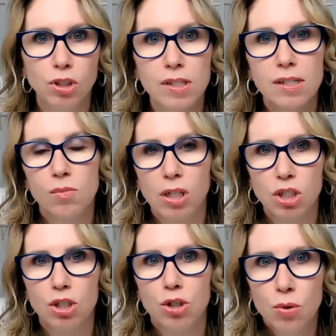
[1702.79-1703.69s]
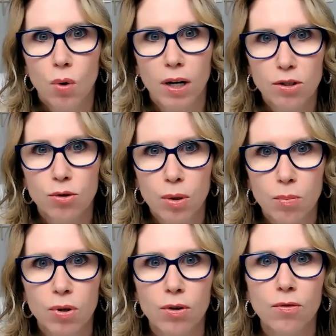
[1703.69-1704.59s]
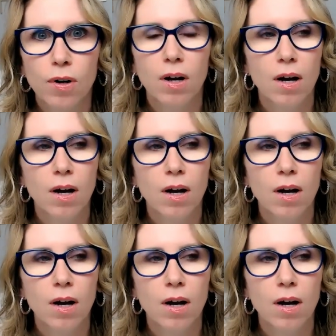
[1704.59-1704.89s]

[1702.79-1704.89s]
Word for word: just as much as you want to improve,